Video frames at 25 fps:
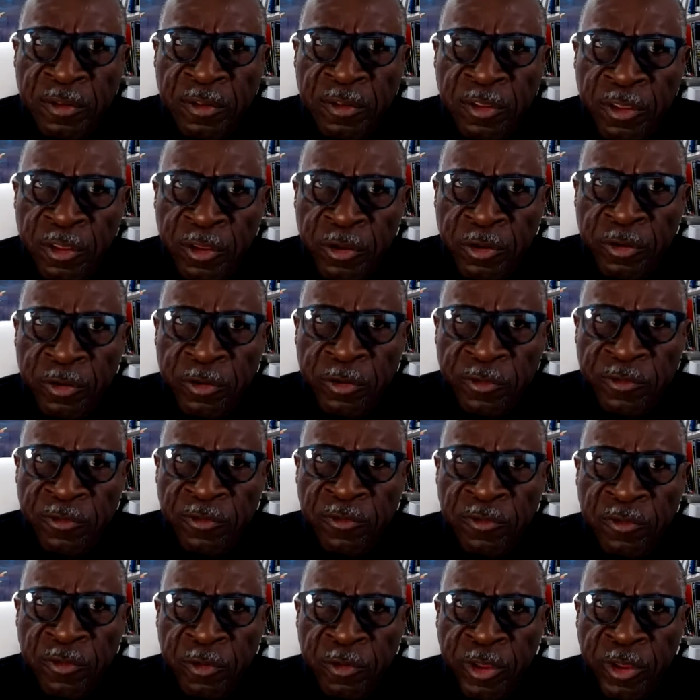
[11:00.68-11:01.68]

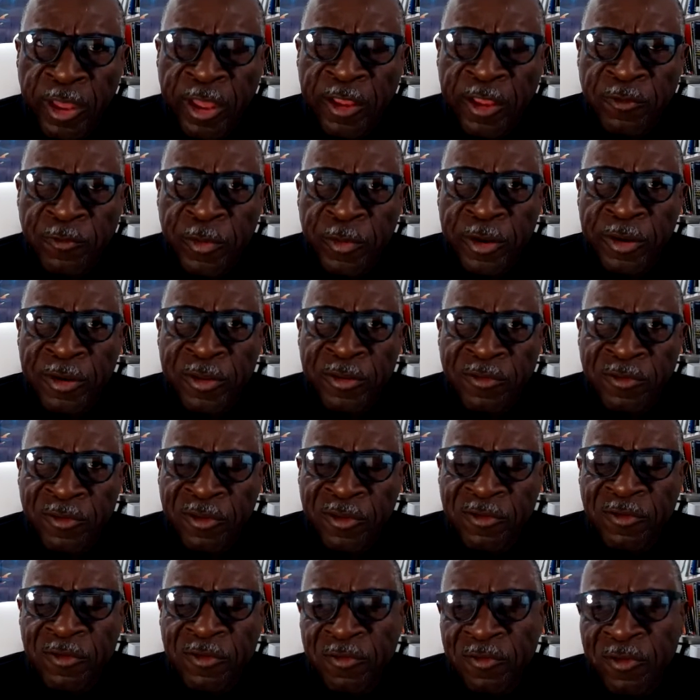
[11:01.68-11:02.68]
years you guys been in
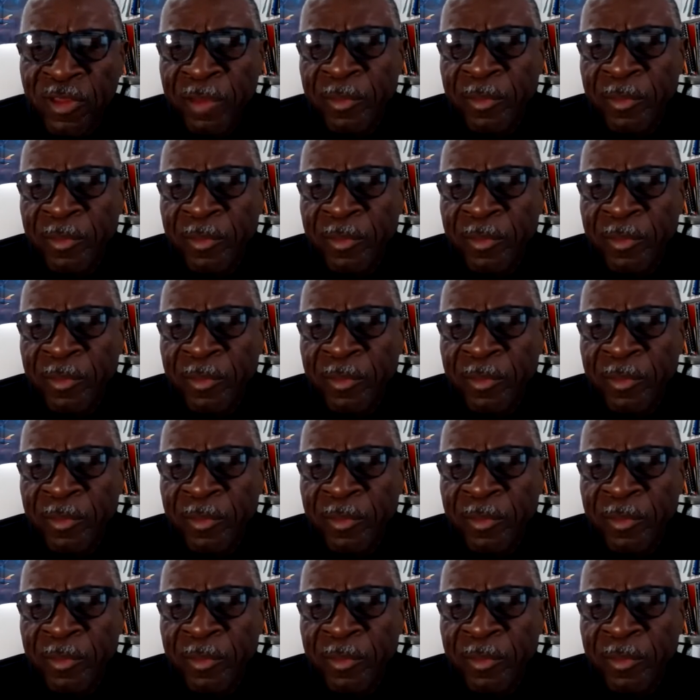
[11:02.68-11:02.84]
existence,